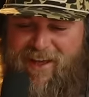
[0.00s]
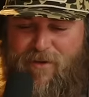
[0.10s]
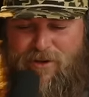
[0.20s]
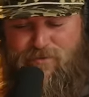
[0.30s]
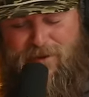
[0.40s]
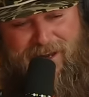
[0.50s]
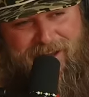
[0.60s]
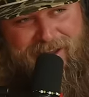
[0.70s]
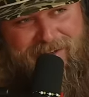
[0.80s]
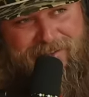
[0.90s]
which we
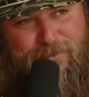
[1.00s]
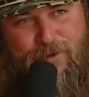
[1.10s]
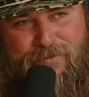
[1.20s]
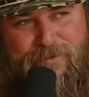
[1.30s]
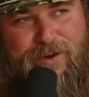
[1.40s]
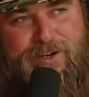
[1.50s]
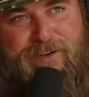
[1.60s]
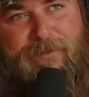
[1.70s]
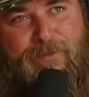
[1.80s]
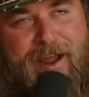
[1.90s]
did get some cool footage
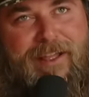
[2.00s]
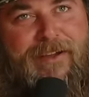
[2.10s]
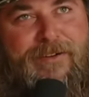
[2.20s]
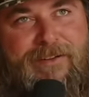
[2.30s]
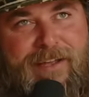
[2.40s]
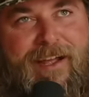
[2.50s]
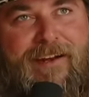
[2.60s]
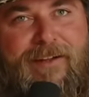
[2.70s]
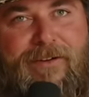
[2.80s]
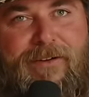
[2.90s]
of a raccoon
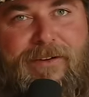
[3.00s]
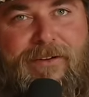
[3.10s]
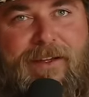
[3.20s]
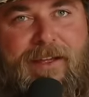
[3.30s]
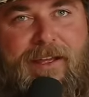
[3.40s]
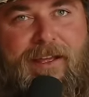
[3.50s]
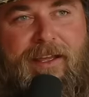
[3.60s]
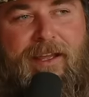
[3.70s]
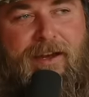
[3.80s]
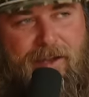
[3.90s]
attacking the call
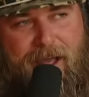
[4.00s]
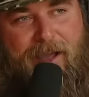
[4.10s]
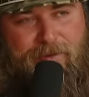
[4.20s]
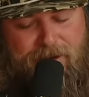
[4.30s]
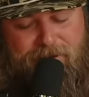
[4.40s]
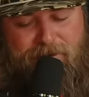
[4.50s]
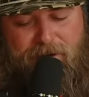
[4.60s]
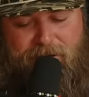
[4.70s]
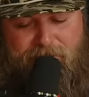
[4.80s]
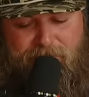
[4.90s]
and a coyote getting
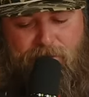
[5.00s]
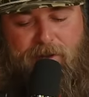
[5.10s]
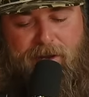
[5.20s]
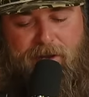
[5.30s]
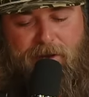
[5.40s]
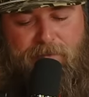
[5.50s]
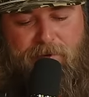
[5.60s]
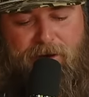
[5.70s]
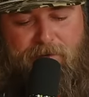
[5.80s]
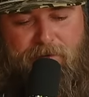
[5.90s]
shot through that
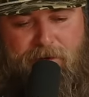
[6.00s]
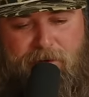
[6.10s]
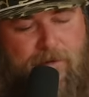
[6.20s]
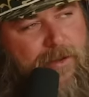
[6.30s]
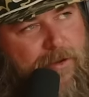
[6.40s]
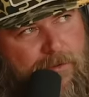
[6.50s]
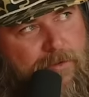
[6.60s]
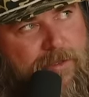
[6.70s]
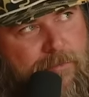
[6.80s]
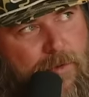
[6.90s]
GoPro. Well, there, there
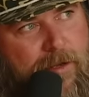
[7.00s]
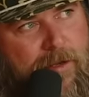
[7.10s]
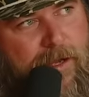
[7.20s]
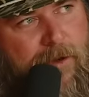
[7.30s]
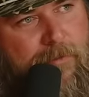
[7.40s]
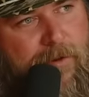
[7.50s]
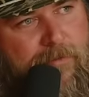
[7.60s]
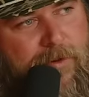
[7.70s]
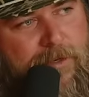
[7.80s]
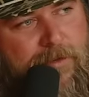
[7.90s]
was some more GoPro
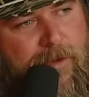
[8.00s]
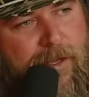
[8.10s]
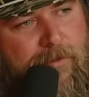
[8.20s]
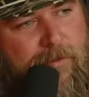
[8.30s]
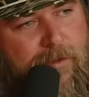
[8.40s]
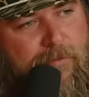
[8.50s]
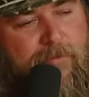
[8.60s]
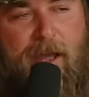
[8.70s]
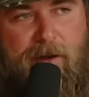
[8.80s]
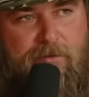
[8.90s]
footage as well
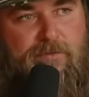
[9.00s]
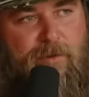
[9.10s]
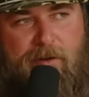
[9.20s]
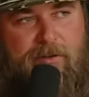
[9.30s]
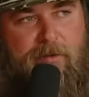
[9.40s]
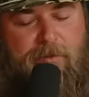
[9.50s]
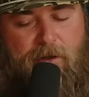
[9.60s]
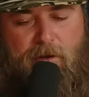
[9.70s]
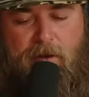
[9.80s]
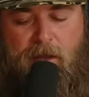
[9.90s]
of coyotes round top the
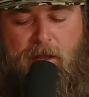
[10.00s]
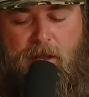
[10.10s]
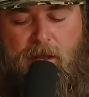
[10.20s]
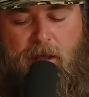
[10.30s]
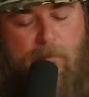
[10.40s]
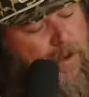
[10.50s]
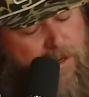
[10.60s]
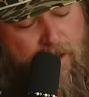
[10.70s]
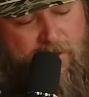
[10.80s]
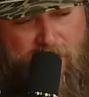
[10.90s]
call, but
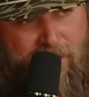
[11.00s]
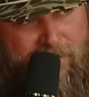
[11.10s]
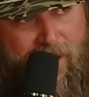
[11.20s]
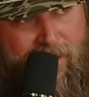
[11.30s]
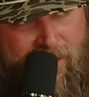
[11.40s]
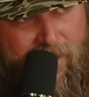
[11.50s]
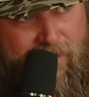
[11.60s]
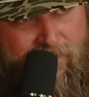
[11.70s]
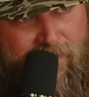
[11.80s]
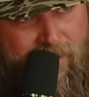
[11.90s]
nothing attacking
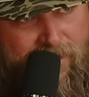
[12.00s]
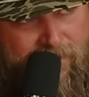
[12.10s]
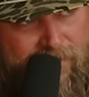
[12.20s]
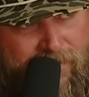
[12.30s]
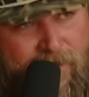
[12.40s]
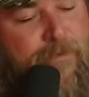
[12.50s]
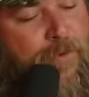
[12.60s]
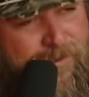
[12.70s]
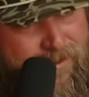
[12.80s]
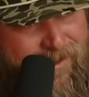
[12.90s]
us again,
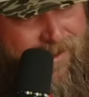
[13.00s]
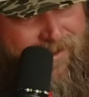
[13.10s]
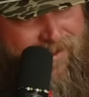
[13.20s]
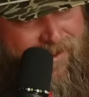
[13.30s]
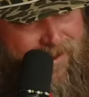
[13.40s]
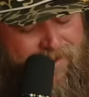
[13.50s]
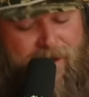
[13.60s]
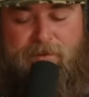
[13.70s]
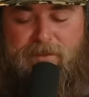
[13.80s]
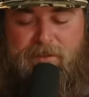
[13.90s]
unfortunately. Uh,
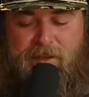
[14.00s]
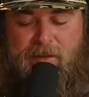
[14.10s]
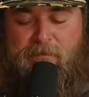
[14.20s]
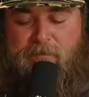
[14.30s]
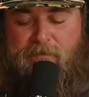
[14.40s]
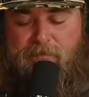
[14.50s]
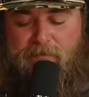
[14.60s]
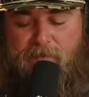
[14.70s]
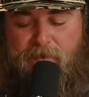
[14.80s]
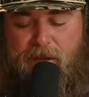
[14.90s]
that was
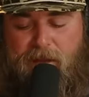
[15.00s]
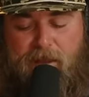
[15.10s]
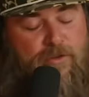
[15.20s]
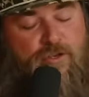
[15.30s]
that was